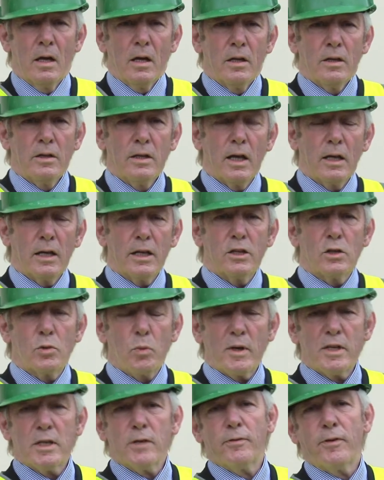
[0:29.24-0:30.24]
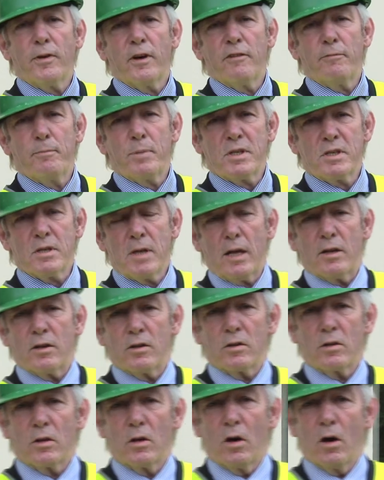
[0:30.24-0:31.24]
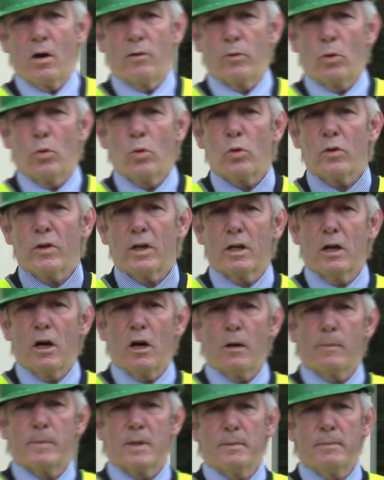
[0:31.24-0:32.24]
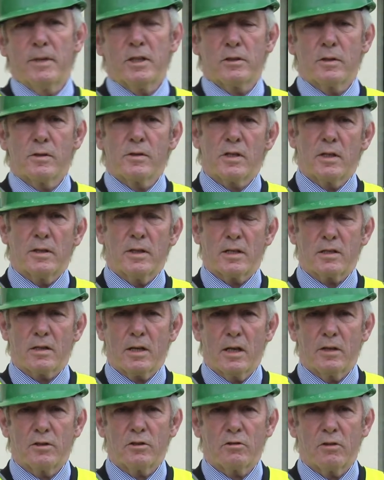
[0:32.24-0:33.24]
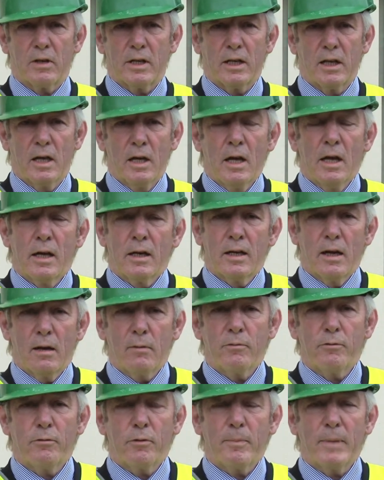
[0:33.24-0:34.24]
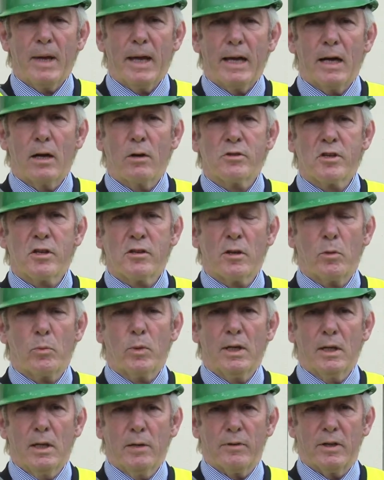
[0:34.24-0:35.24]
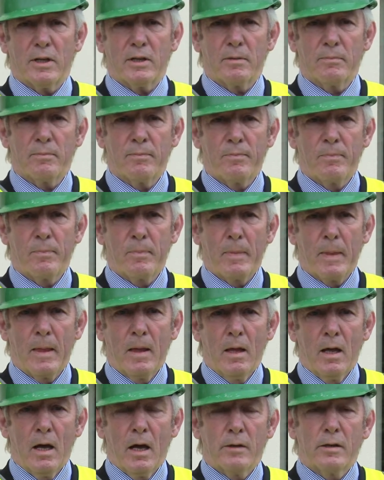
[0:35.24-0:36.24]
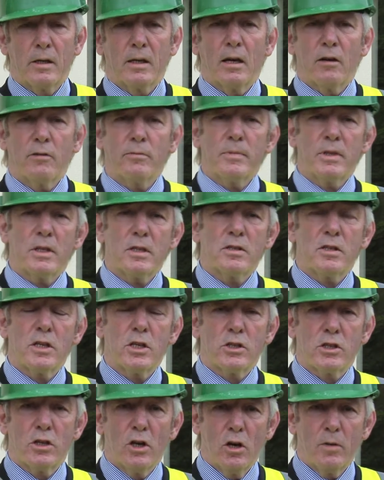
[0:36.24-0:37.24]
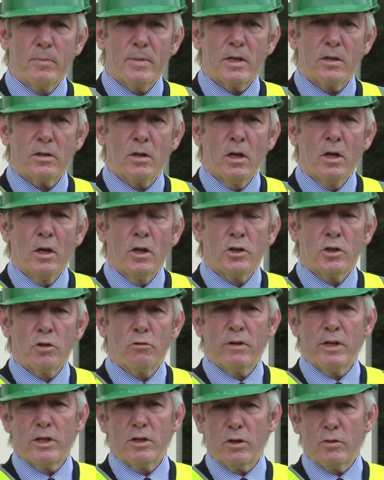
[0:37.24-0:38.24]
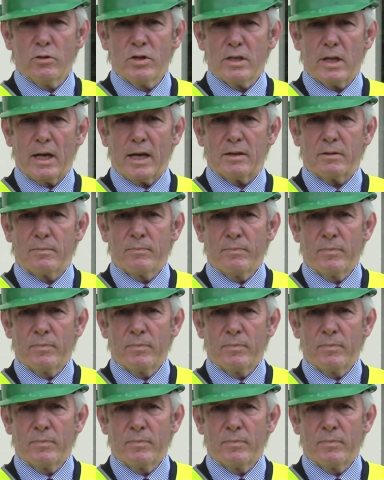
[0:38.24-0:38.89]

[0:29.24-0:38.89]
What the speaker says: Nearly 25% of all the carbon emissions in this country come from the houses that we live in, and the government is determined to reduce that.